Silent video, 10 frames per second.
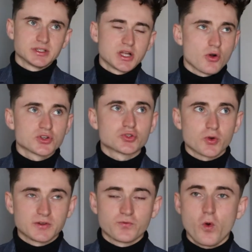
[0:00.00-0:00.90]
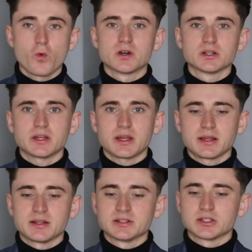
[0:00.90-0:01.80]
go straight forward
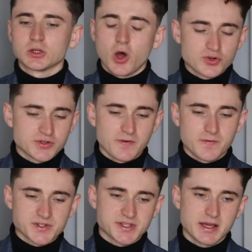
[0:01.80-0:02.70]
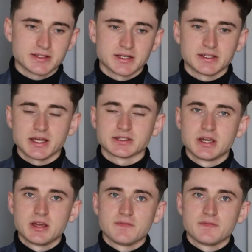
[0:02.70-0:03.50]
and launch the first ad and get